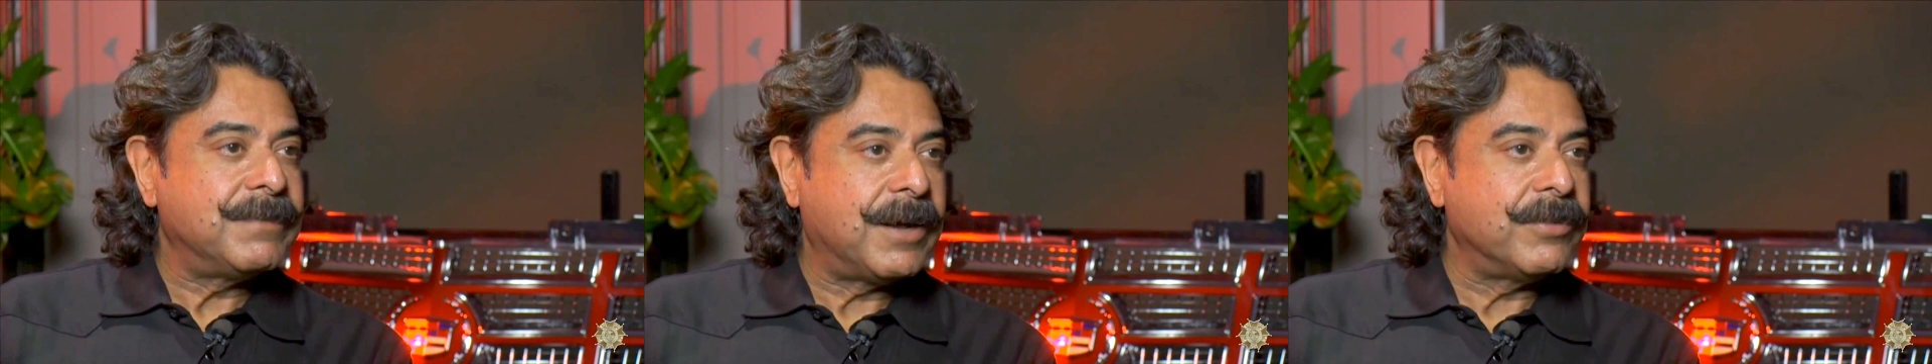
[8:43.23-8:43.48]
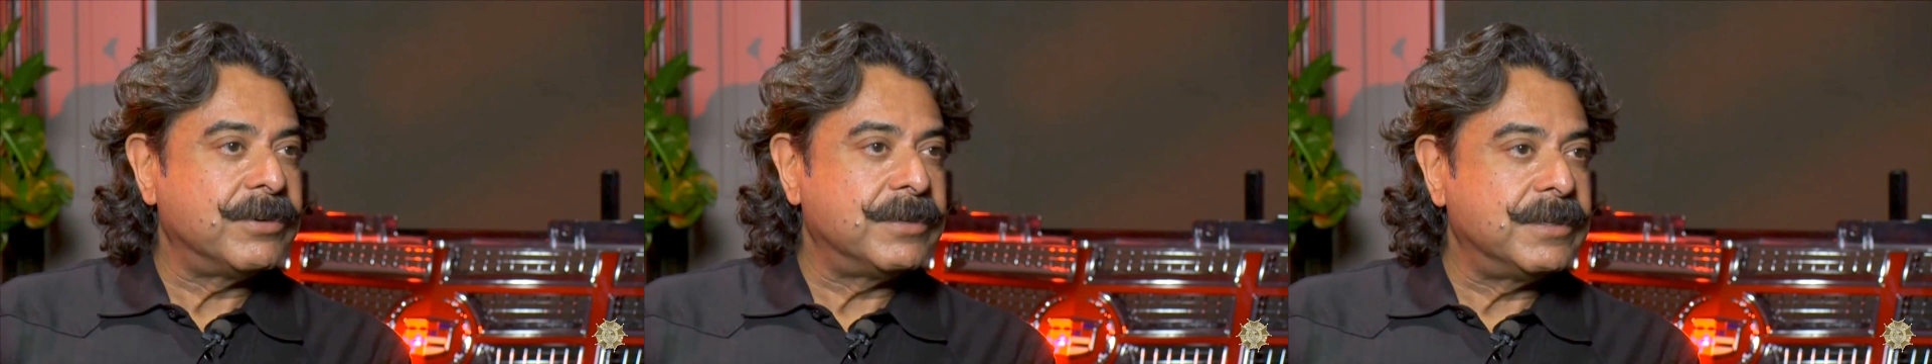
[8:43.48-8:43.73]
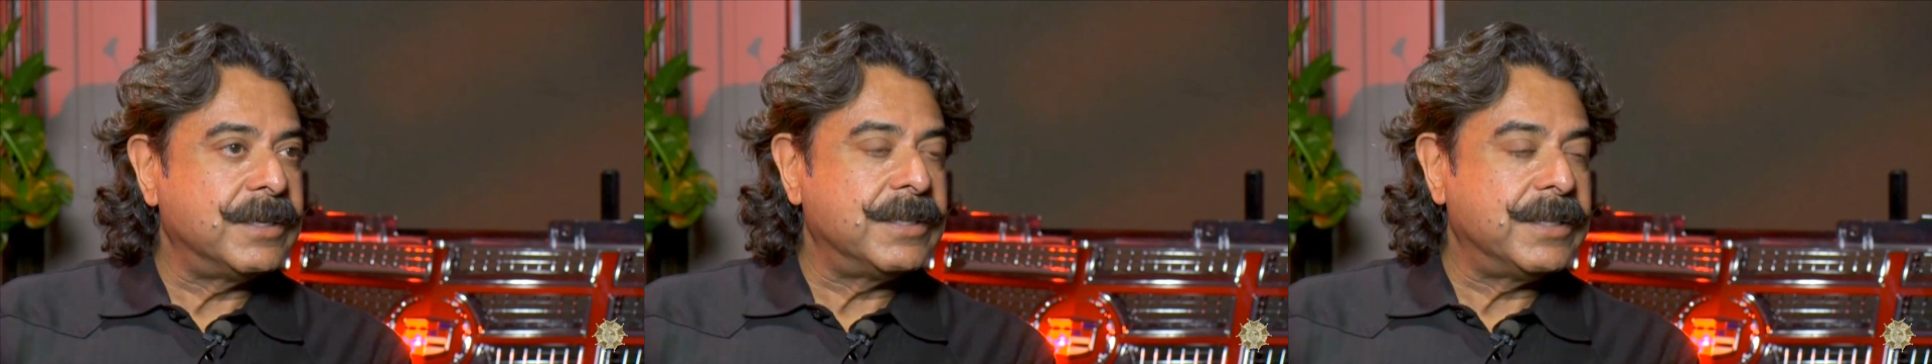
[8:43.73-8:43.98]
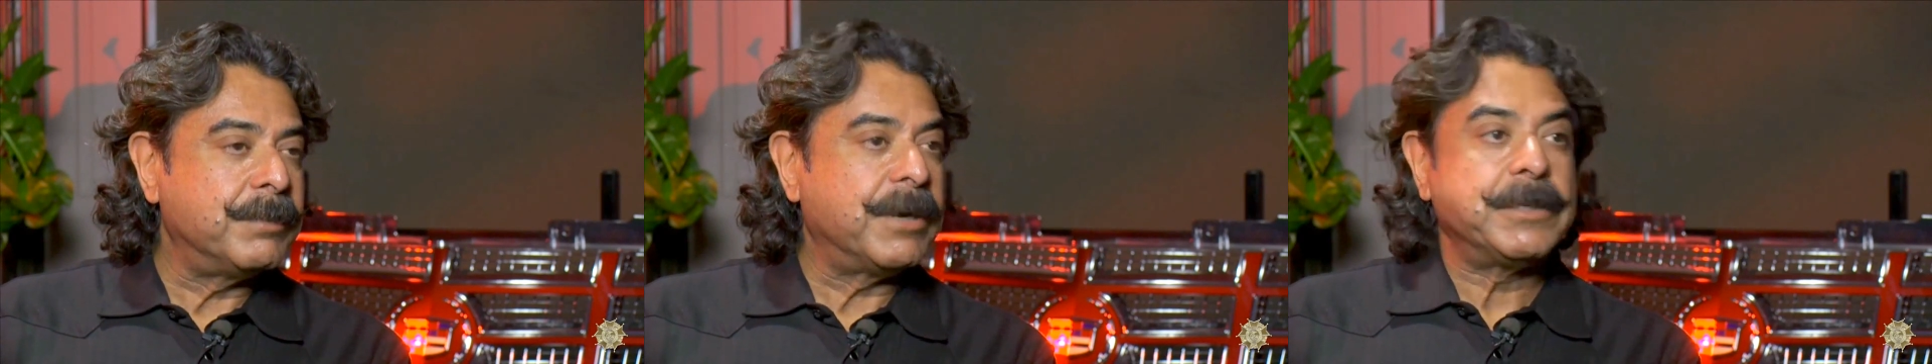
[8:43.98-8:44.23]
other
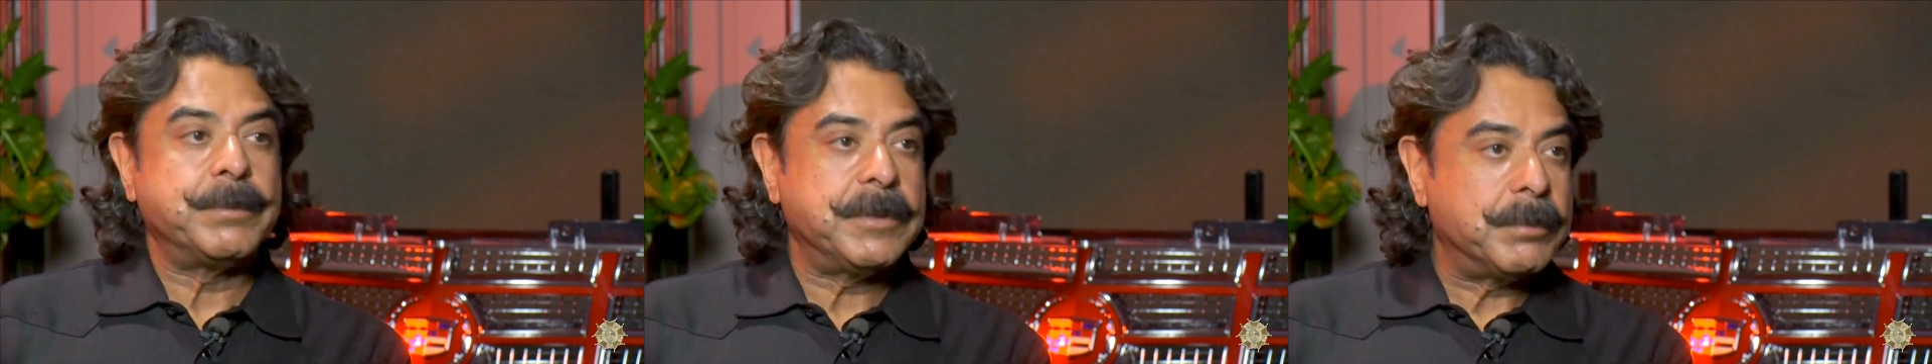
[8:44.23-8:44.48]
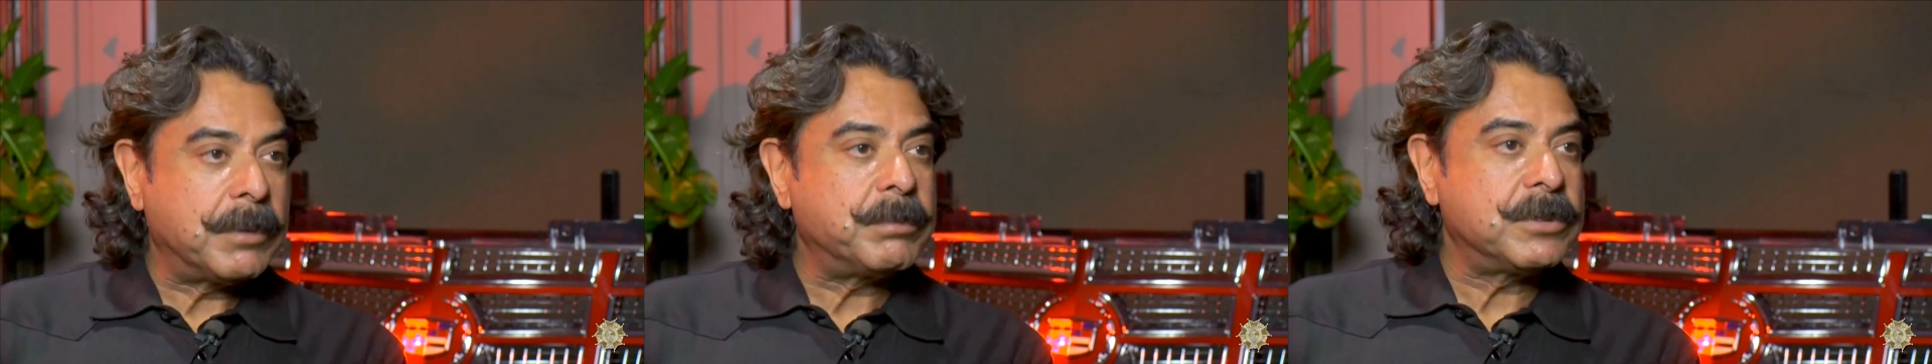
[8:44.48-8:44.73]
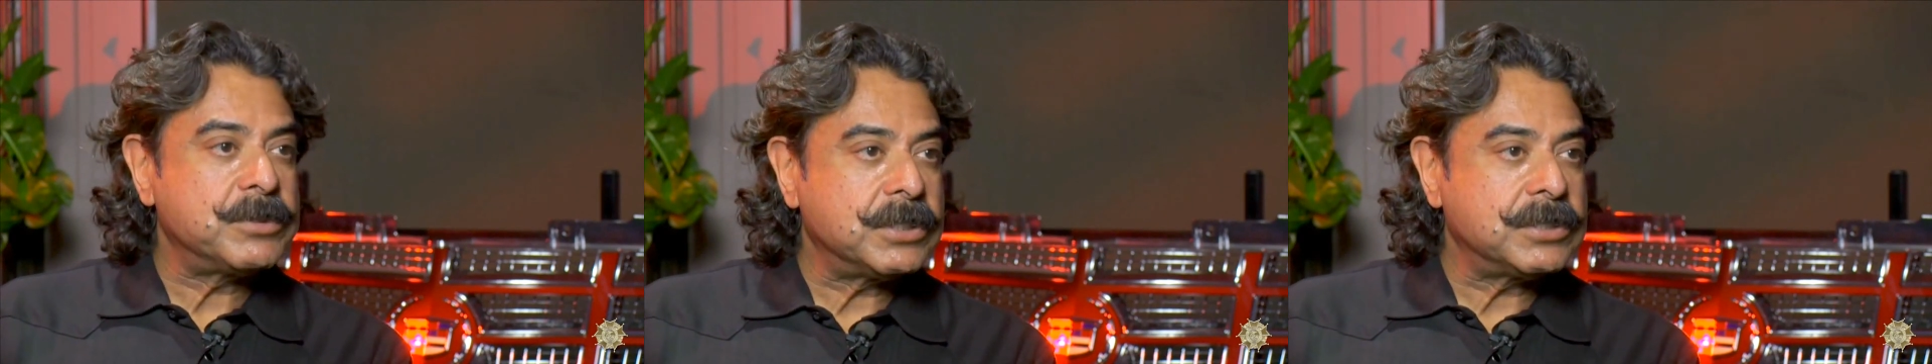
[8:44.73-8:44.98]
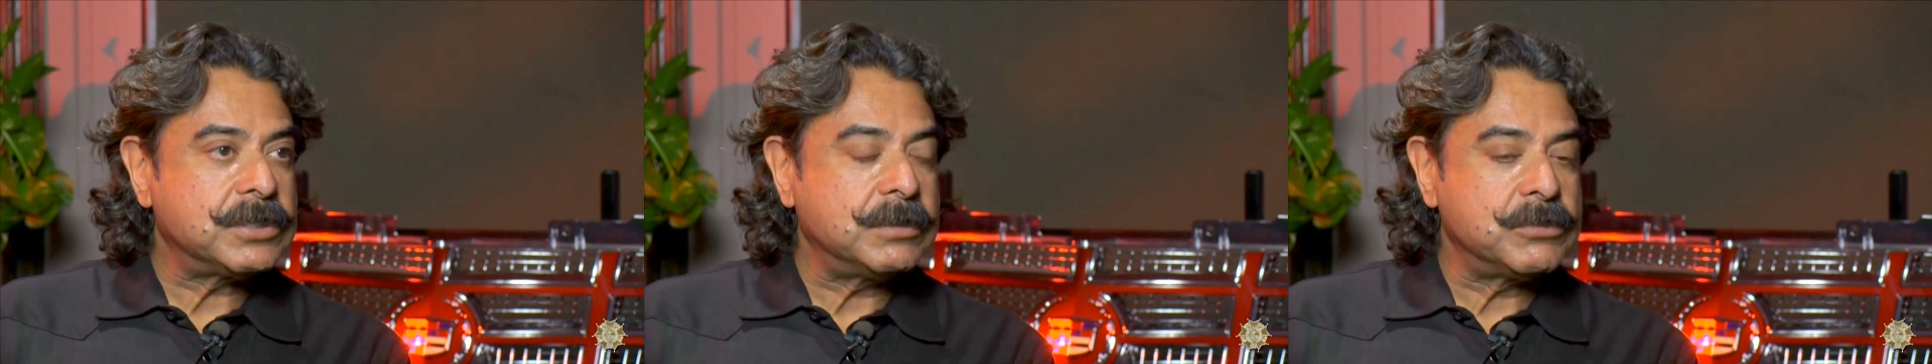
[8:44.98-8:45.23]
than they might be bumper
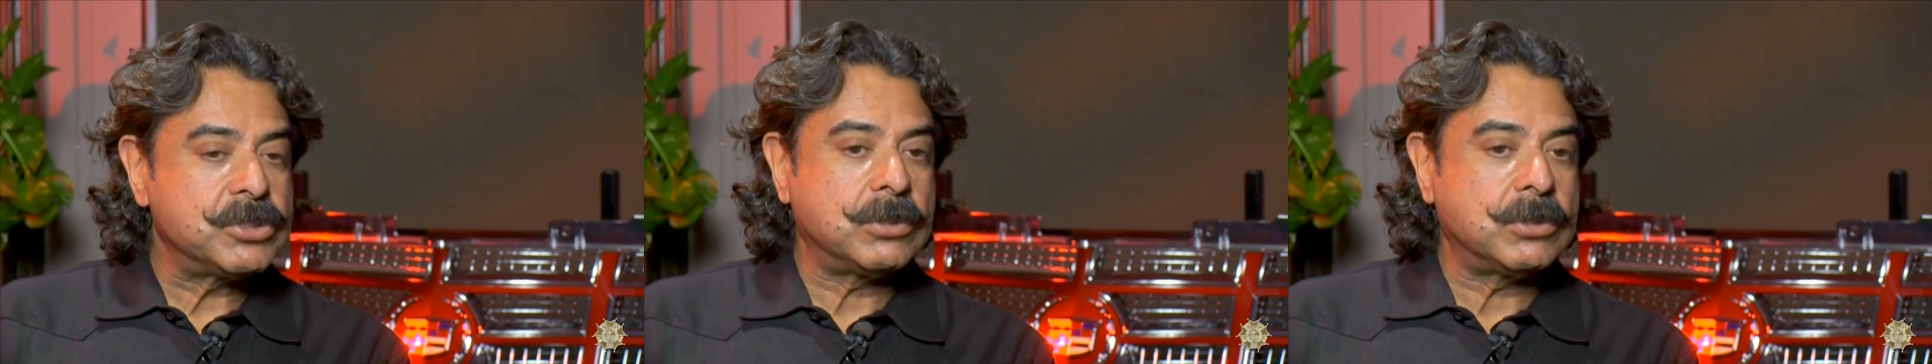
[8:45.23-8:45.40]
systems.